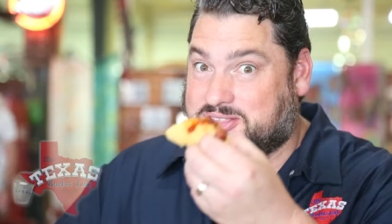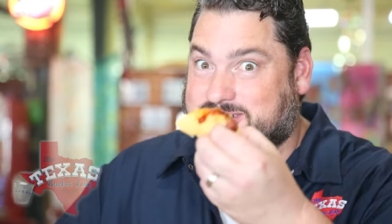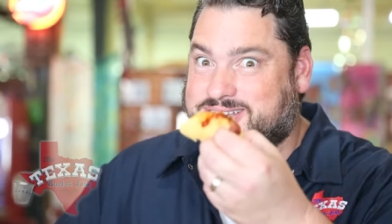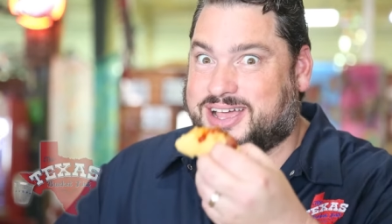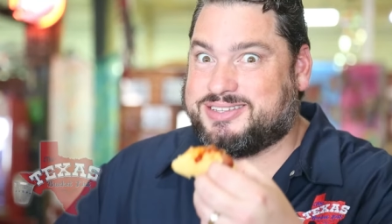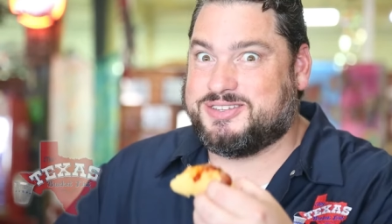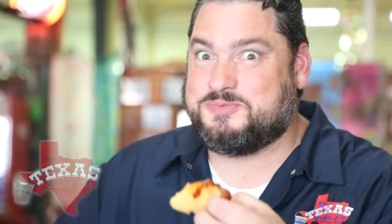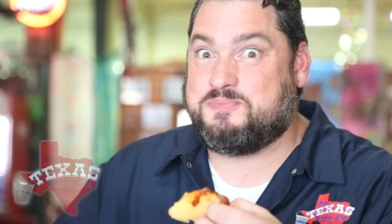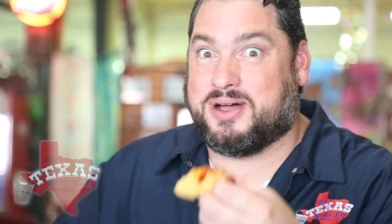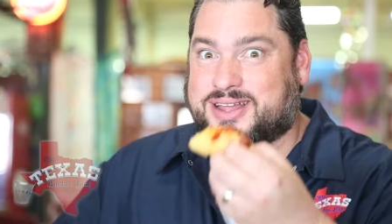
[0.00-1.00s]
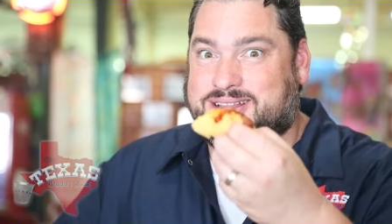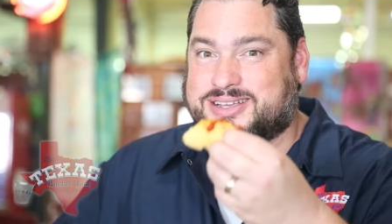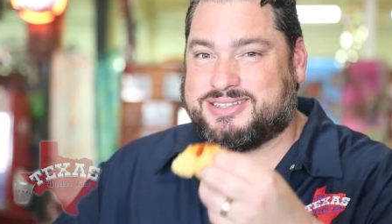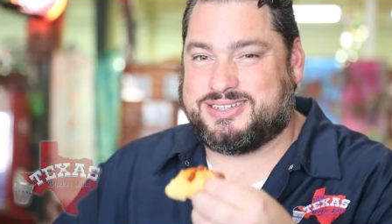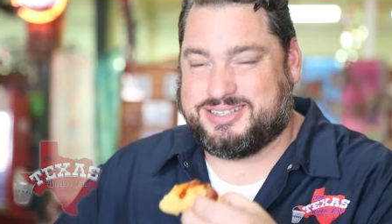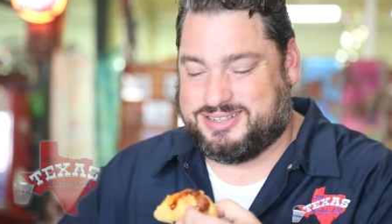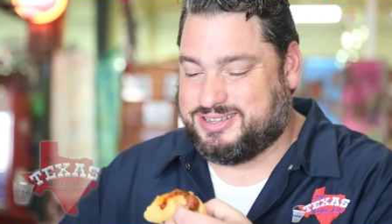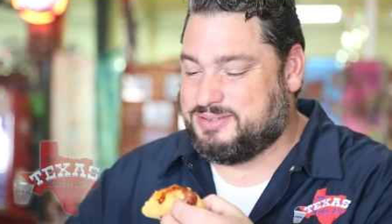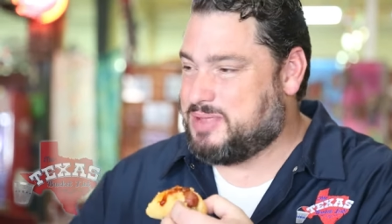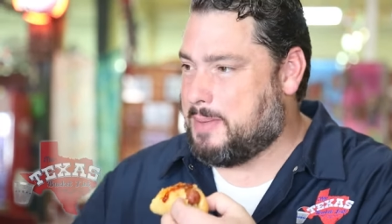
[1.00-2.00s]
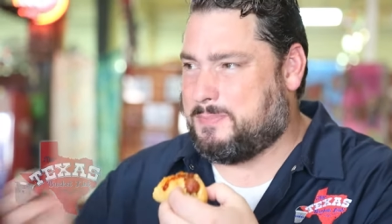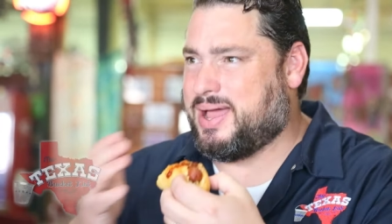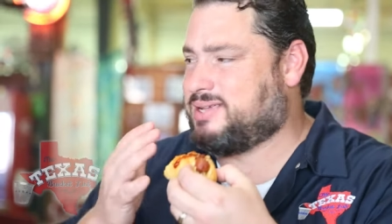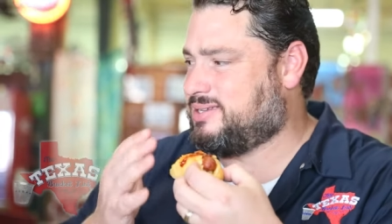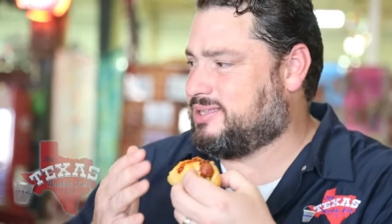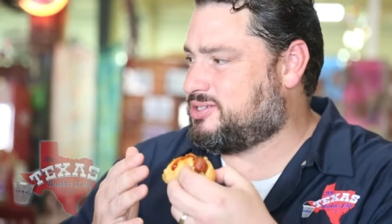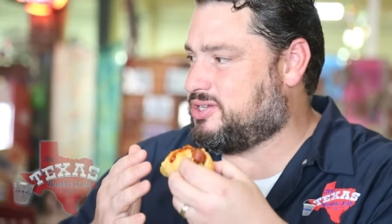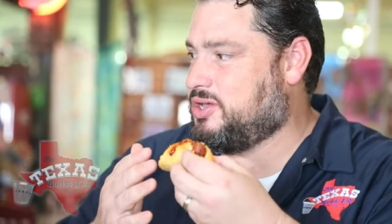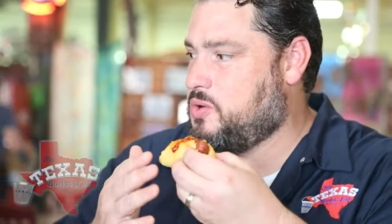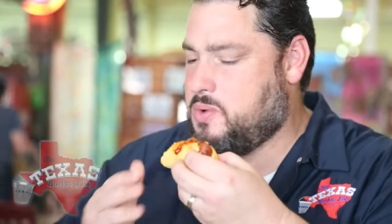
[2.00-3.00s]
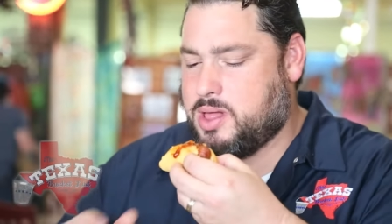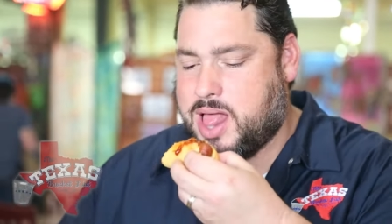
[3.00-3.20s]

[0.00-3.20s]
on the Texas bucket list. I'm passing this to you.